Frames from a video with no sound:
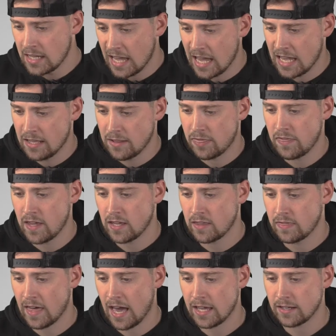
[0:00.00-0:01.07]
and, and think
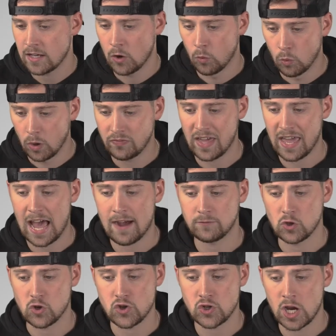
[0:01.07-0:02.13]
that what they have
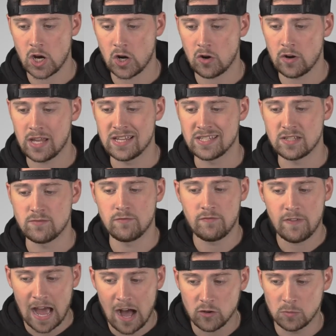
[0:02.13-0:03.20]
to share is
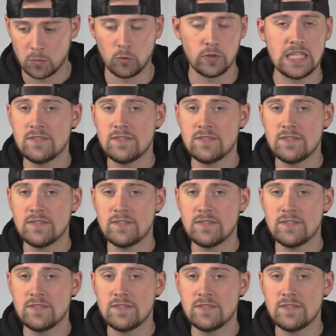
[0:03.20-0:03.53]
invaluable,